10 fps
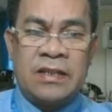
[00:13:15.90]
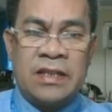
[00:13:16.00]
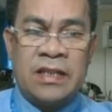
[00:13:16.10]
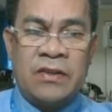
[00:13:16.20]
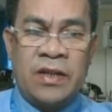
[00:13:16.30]

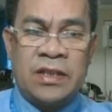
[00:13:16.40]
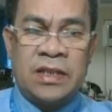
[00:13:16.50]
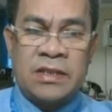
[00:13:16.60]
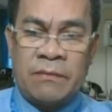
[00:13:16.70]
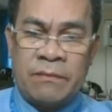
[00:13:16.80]
The unit
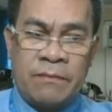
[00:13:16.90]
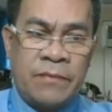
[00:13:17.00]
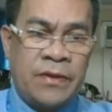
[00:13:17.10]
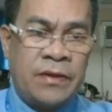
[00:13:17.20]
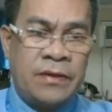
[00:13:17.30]
is
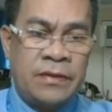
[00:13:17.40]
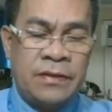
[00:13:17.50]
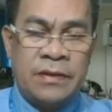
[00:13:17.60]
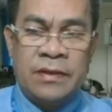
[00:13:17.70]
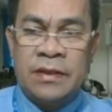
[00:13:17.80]
ampere.
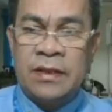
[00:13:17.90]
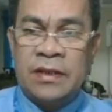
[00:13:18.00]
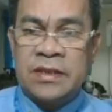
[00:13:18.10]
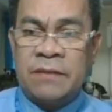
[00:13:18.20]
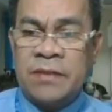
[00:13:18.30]

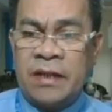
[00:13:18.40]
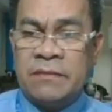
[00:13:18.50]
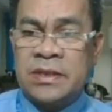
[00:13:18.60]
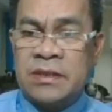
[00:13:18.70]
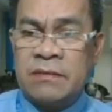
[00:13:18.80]

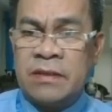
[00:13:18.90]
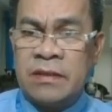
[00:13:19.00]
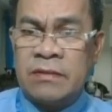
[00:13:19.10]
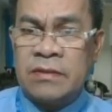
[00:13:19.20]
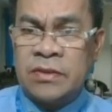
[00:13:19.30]
Sometimes,
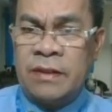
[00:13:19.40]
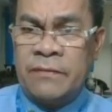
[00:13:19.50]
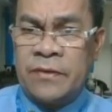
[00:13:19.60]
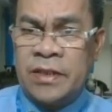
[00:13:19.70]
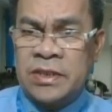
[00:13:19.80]
so
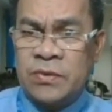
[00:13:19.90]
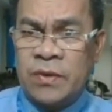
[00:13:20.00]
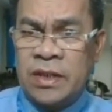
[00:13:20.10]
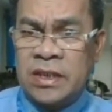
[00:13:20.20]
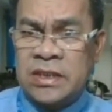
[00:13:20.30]
therefore this
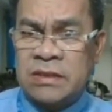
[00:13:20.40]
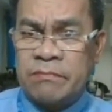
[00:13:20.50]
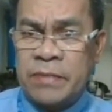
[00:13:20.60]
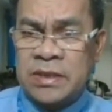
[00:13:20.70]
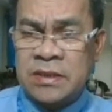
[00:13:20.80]
one is
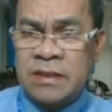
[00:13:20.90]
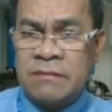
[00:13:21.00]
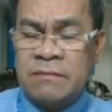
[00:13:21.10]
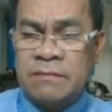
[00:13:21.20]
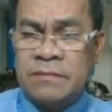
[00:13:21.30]

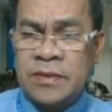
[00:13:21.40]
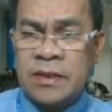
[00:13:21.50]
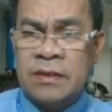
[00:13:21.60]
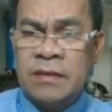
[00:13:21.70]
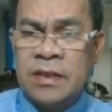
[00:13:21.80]
positive.
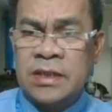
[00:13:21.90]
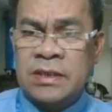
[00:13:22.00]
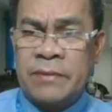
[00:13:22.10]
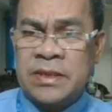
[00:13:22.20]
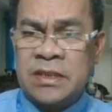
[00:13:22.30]
Okay, so
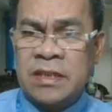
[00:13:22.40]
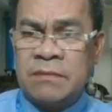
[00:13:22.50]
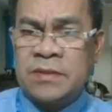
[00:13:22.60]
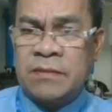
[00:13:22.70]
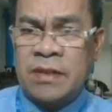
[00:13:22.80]

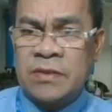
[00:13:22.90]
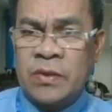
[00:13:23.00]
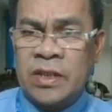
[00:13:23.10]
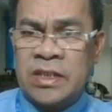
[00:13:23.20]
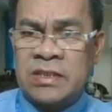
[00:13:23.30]
positive, sometimes we
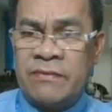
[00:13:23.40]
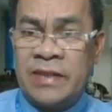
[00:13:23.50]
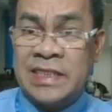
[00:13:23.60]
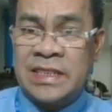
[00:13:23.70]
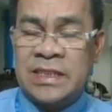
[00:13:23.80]
call it as
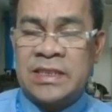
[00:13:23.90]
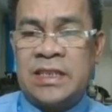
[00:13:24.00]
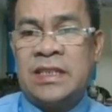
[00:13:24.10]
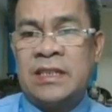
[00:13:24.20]
BCC,